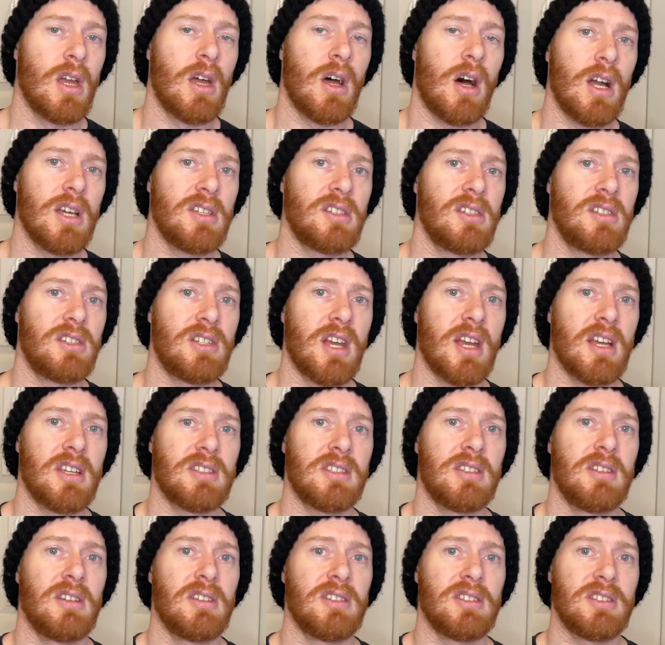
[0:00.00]
I
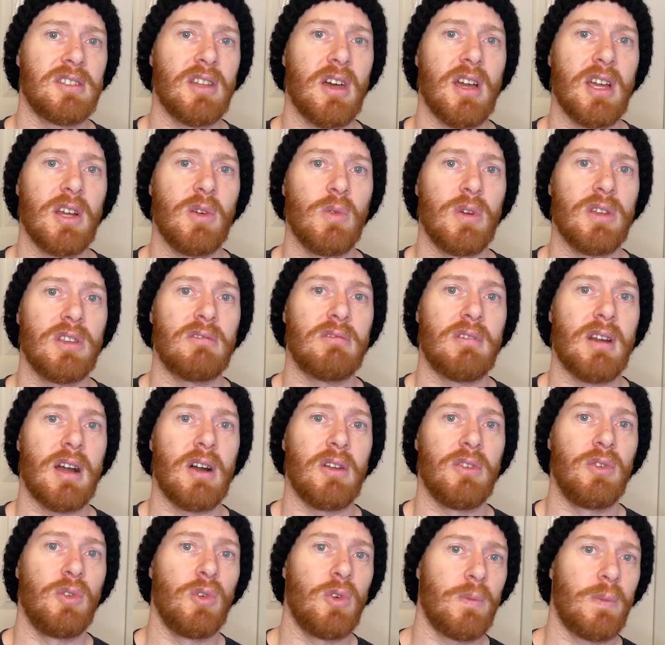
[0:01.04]
suggest starting with
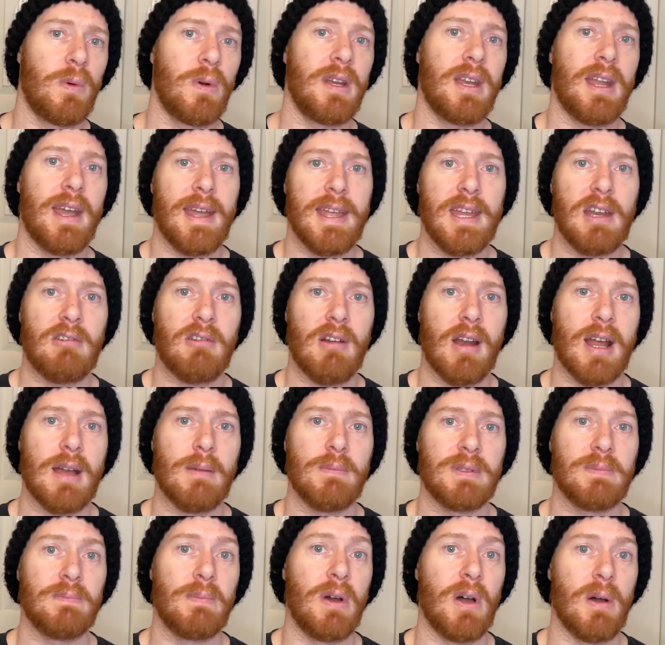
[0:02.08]
around 0.8
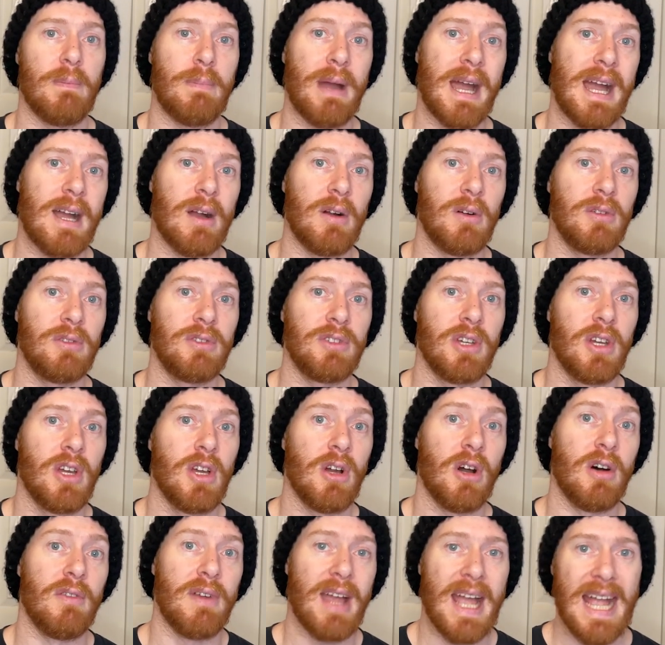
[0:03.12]
grams per pound
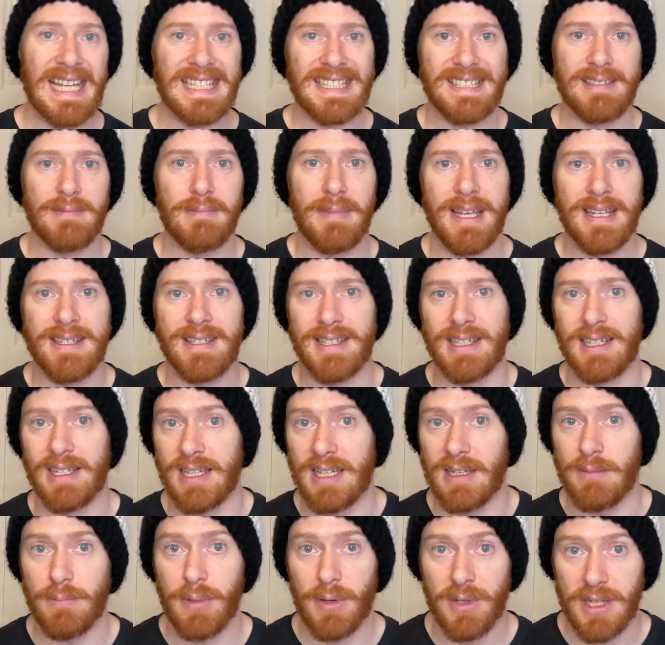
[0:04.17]
of estimated
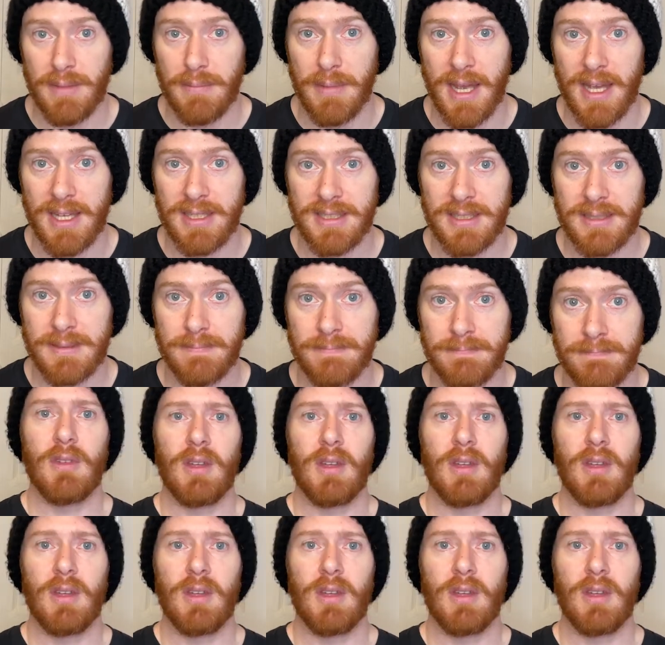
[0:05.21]
lean body mass.